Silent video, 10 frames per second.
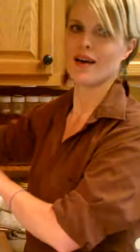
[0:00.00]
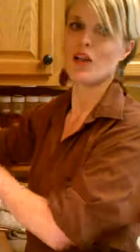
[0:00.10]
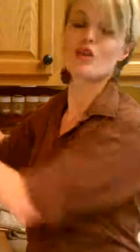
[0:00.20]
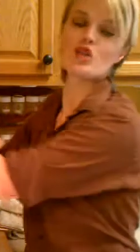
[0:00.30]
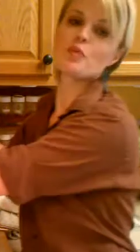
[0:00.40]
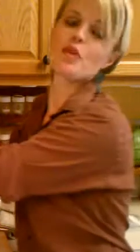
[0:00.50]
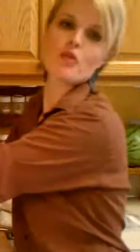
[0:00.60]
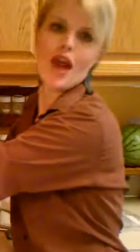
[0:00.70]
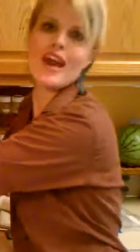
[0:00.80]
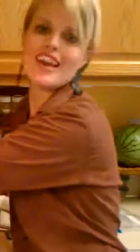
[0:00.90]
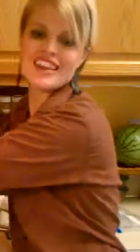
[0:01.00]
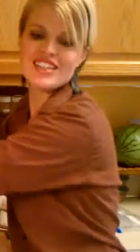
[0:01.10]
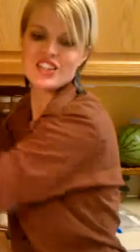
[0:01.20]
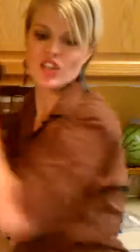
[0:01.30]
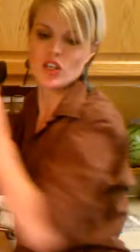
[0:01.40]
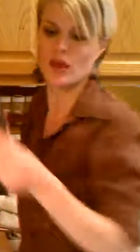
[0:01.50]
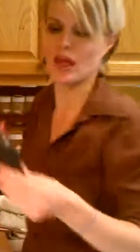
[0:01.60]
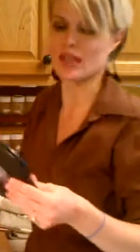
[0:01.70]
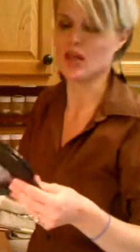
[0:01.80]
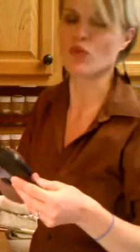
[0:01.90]
So just pureeing until you
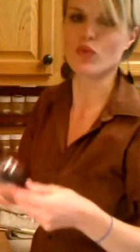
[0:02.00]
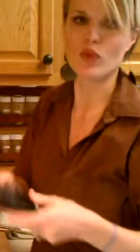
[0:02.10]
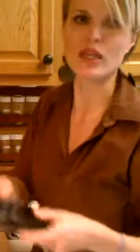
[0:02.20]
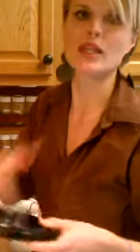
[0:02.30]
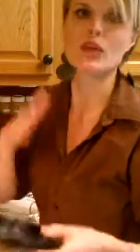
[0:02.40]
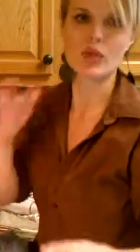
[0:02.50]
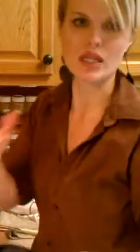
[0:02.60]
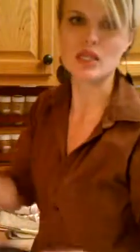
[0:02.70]
get a really, really